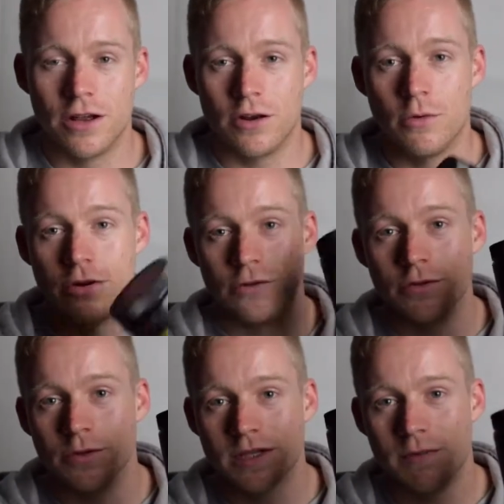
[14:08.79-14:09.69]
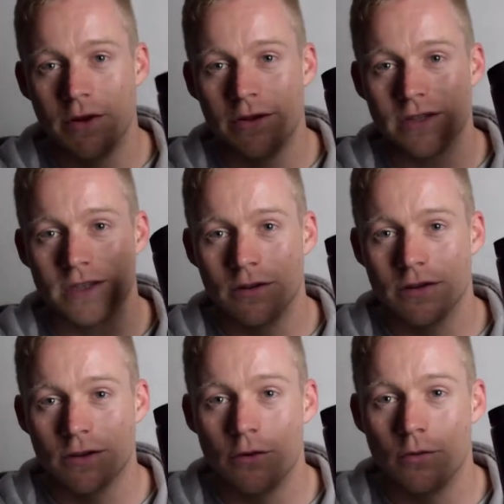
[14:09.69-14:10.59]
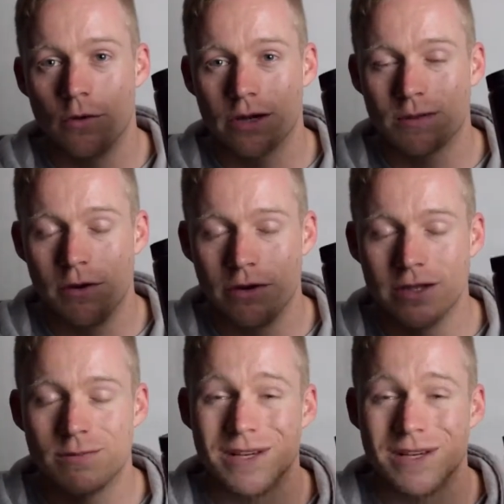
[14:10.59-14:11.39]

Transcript: and I want you to experience the Total War experience,